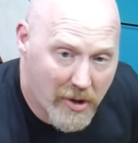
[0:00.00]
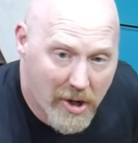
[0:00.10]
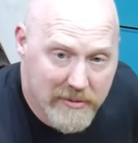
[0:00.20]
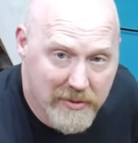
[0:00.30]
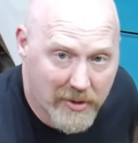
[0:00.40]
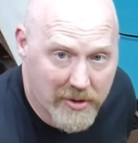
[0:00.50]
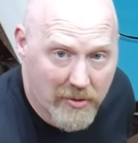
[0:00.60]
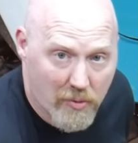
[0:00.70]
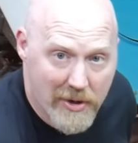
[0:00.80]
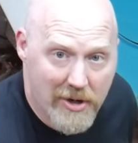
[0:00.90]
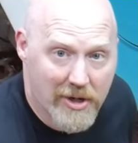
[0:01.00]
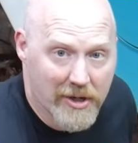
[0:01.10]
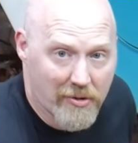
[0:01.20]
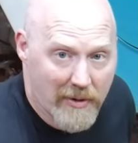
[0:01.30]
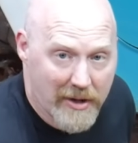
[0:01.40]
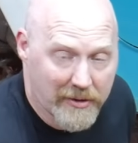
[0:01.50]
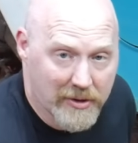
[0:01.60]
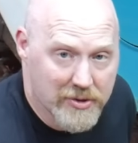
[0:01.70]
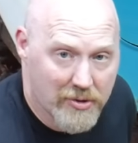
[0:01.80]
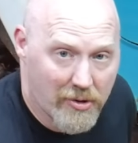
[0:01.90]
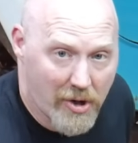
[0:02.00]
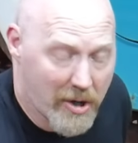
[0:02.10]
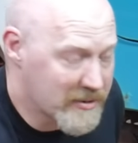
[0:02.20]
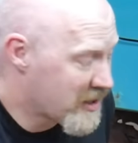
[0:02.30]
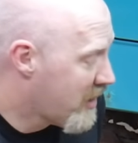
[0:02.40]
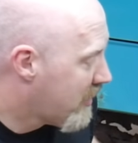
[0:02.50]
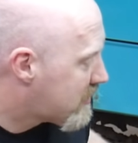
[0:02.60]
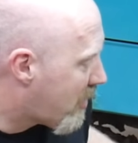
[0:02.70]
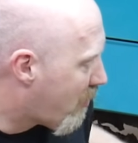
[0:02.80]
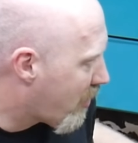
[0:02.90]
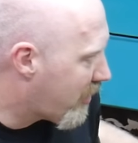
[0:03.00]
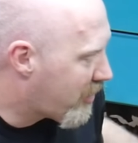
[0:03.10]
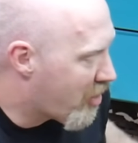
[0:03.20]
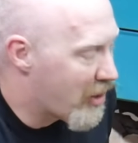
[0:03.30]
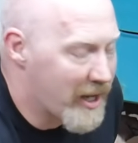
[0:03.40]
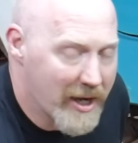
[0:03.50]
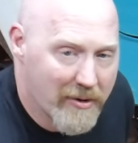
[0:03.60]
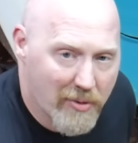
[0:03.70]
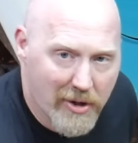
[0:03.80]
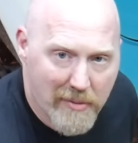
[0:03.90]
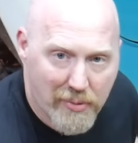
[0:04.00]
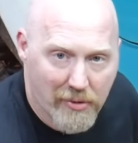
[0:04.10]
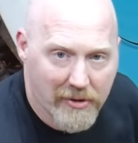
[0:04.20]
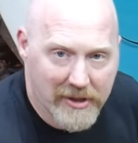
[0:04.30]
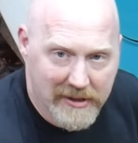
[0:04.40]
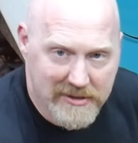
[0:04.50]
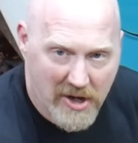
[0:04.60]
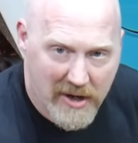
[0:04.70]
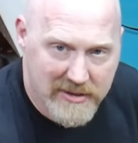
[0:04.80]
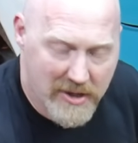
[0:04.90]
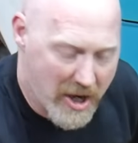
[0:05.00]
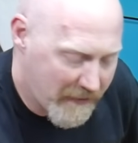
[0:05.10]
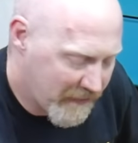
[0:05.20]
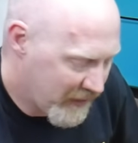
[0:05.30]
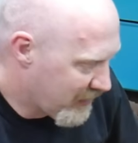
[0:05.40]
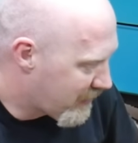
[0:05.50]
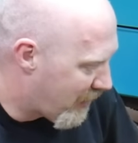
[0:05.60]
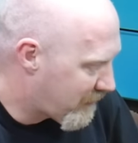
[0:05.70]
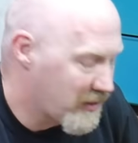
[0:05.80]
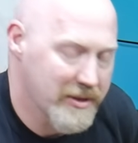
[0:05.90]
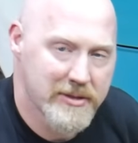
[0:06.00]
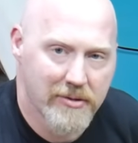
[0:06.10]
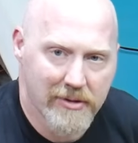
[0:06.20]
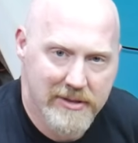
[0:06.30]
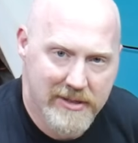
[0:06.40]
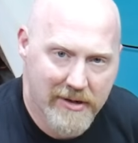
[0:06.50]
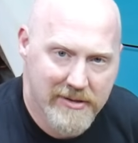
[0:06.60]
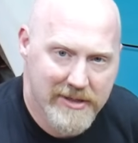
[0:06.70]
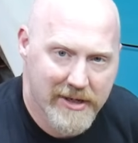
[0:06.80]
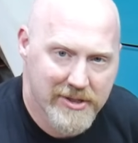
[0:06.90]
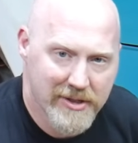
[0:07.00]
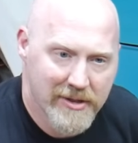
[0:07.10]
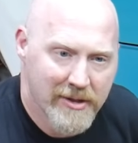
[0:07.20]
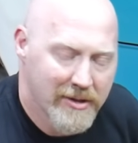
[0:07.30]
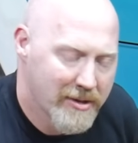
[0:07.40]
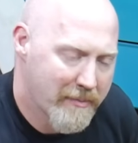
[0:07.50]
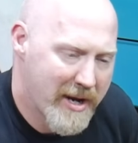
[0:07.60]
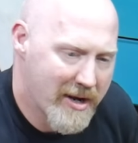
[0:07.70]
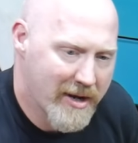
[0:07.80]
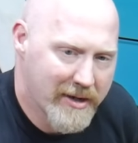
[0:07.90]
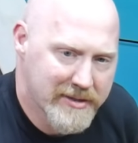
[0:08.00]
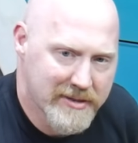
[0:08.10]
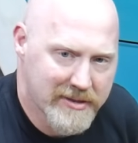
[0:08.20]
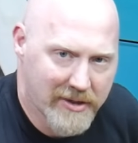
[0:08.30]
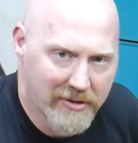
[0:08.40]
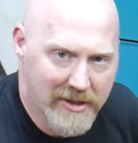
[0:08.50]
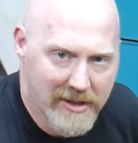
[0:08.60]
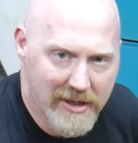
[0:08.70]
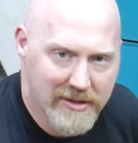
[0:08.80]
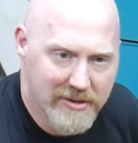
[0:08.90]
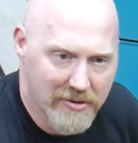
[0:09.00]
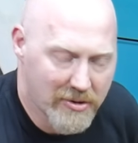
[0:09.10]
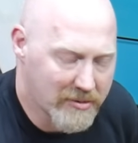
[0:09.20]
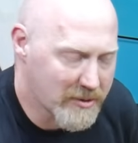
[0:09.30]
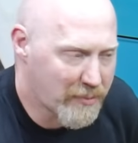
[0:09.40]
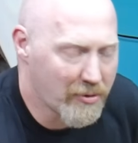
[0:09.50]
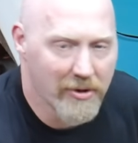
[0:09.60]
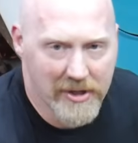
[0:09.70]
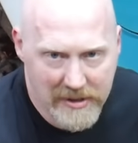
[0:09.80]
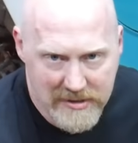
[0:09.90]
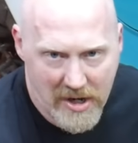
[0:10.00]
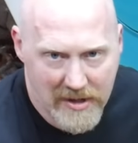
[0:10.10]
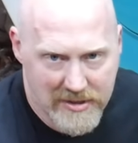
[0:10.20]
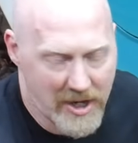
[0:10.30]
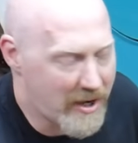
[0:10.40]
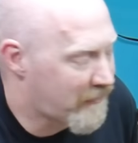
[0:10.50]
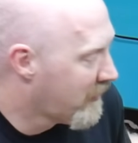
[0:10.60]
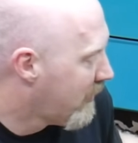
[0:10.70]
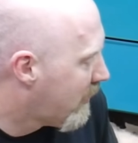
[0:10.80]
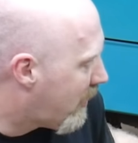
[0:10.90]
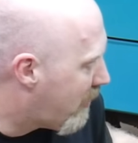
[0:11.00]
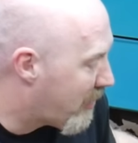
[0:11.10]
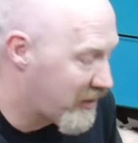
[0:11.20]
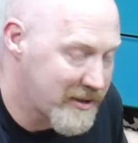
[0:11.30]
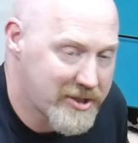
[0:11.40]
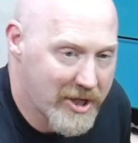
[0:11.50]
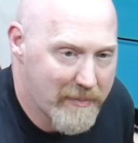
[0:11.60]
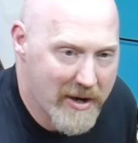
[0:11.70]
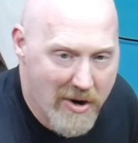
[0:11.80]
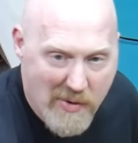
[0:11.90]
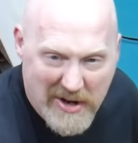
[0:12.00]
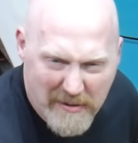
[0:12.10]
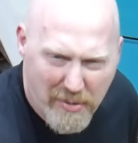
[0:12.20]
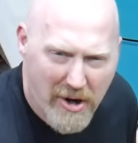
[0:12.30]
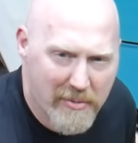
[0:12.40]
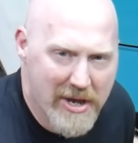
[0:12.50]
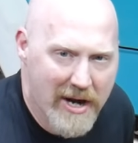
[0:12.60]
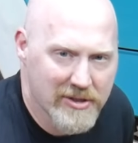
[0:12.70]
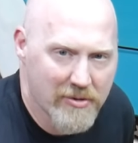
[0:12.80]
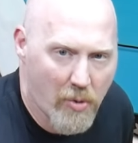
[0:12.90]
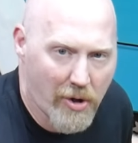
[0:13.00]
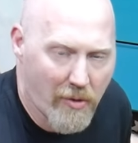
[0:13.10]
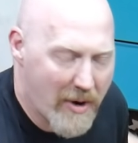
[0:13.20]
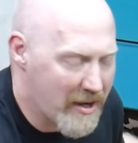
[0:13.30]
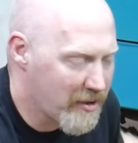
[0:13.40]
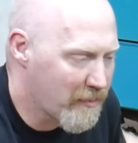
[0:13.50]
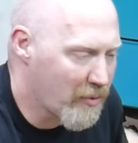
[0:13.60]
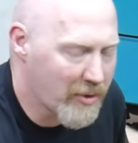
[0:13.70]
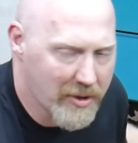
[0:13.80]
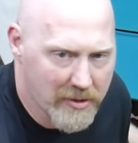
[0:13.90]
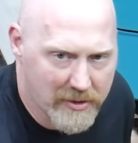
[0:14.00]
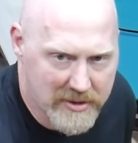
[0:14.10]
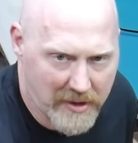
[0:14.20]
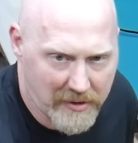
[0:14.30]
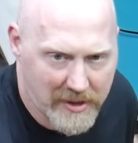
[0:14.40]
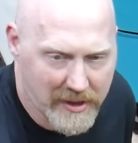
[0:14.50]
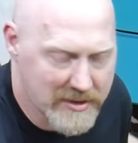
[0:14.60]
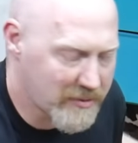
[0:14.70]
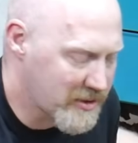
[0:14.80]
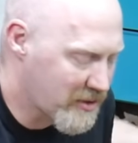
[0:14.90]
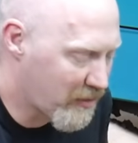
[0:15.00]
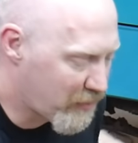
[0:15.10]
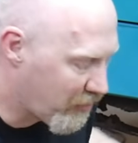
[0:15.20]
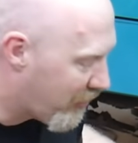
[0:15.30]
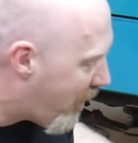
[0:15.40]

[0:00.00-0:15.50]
arms. We're going to do a rear kit around the control arms. So we're going to go ahead and we're going to pull the exhaust off. Now if you're just doing the center section, you may not necessarily need to pull the exhaust off. On this Jeep here, we could probably actually work around it, but we're going to do those other kits. We're just going to pull it